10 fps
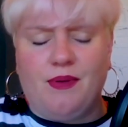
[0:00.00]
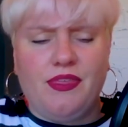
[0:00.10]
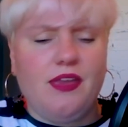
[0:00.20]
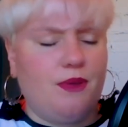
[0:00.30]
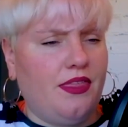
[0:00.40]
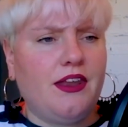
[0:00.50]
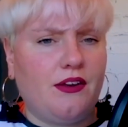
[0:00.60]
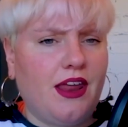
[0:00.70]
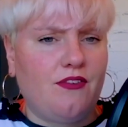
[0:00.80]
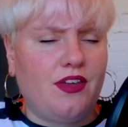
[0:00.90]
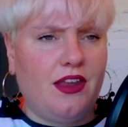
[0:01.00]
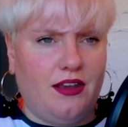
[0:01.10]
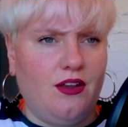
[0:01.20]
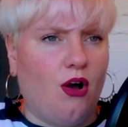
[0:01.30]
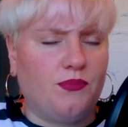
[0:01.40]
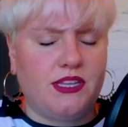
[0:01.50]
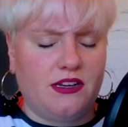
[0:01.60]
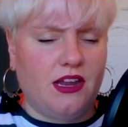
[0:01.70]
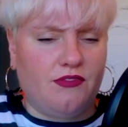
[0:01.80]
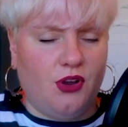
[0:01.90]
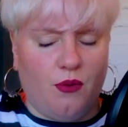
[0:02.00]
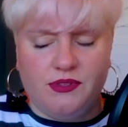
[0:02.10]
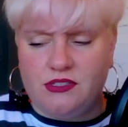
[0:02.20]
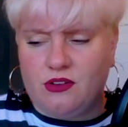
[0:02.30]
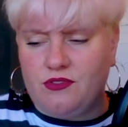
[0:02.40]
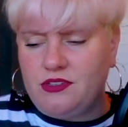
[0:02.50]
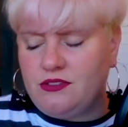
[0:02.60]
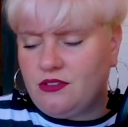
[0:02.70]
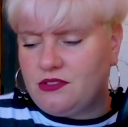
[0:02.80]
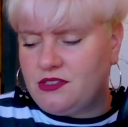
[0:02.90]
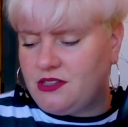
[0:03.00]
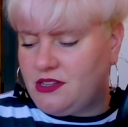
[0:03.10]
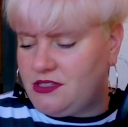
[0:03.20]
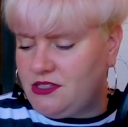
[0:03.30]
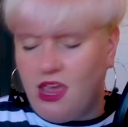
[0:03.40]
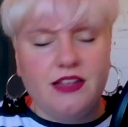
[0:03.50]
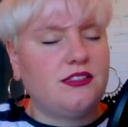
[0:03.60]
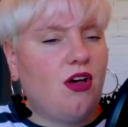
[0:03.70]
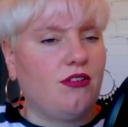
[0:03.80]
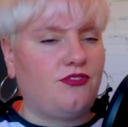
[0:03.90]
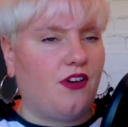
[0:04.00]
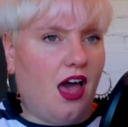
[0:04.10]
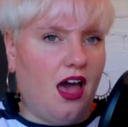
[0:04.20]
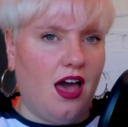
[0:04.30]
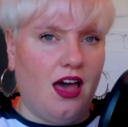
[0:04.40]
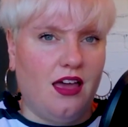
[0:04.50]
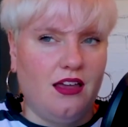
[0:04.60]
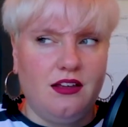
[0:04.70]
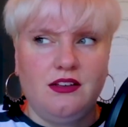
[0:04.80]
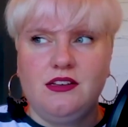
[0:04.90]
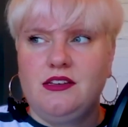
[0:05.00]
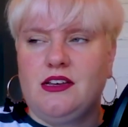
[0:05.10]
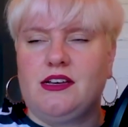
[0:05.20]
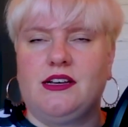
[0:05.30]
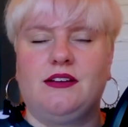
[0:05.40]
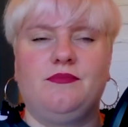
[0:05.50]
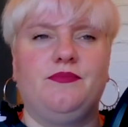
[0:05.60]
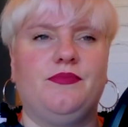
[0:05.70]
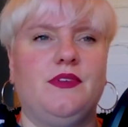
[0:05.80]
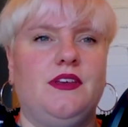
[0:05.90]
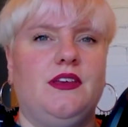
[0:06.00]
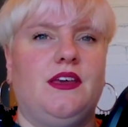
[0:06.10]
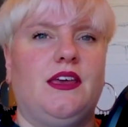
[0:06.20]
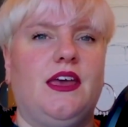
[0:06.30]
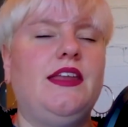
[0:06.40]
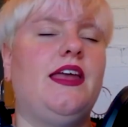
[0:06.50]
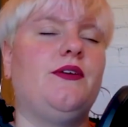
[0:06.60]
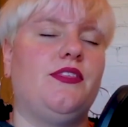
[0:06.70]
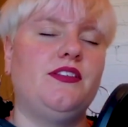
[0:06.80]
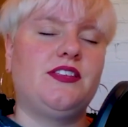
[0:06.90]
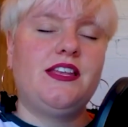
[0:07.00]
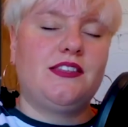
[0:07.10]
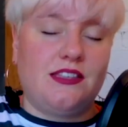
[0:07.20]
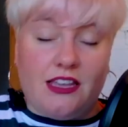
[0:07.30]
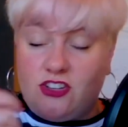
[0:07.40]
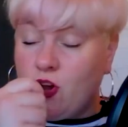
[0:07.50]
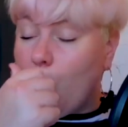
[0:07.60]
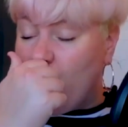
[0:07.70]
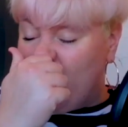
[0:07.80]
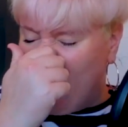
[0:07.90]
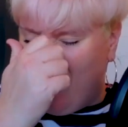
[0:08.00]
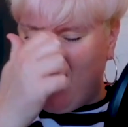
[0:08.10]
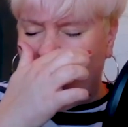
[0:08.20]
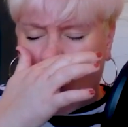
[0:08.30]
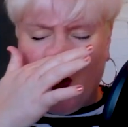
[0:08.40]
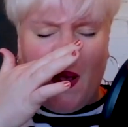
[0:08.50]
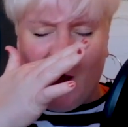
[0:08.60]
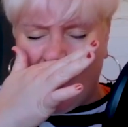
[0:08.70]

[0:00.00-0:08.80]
don't have knobs. They don't have knobs. It's not fair. Anyway, the tits that they show are